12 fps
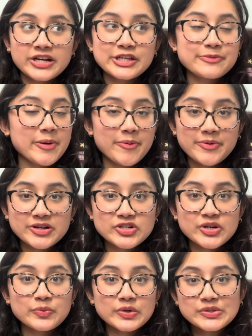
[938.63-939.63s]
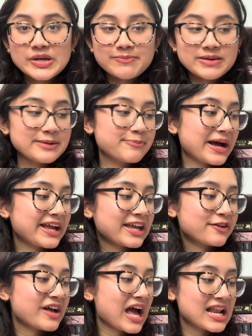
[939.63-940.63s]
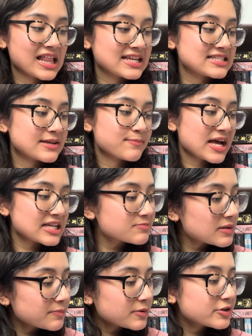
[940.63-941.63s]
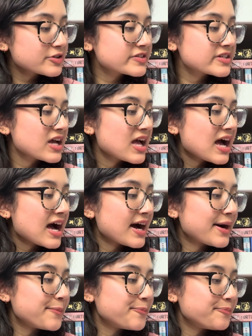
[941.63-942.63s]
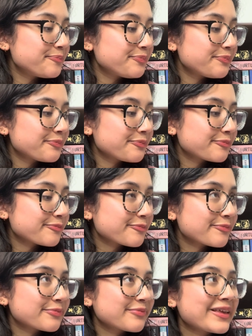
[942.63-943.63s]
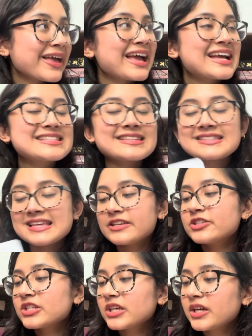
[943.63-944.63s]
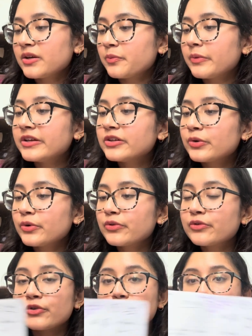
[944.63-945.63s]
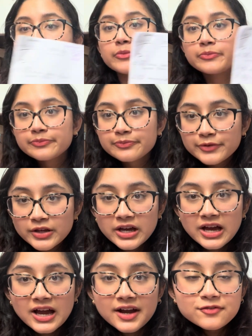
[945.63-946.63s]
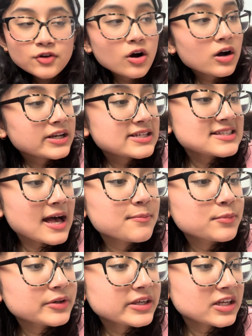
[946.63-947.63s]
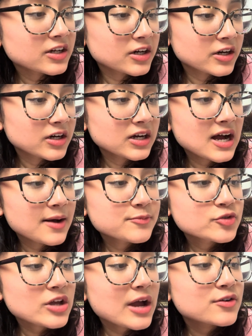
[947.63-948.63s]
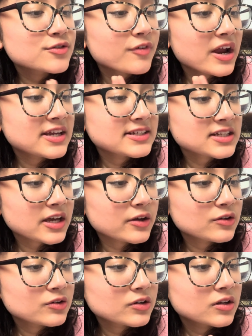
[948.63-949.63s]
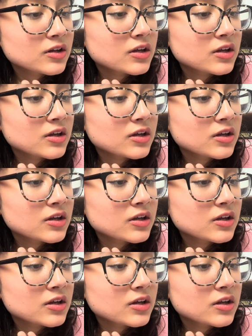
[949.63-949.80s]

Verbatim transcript: you may be wondering what do I mean by kind of analysing past papers? Um, it's essentially when you go through them, I've got an example here. Um, so I'd write down